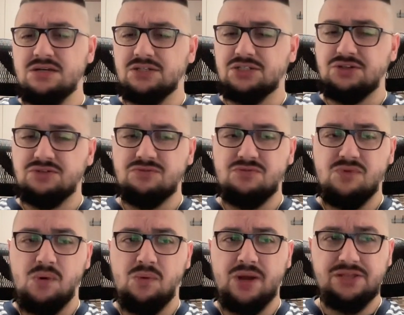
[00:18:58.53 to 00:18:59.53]
So
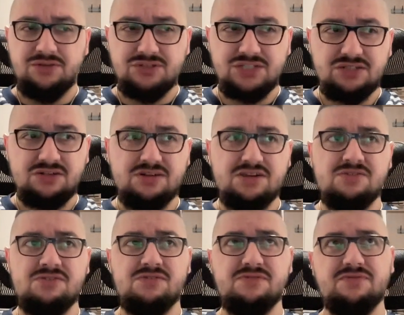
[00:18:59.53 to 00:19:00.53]
when you're starting
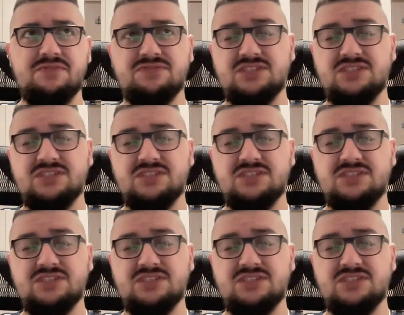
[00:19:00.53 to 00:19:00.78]
off, if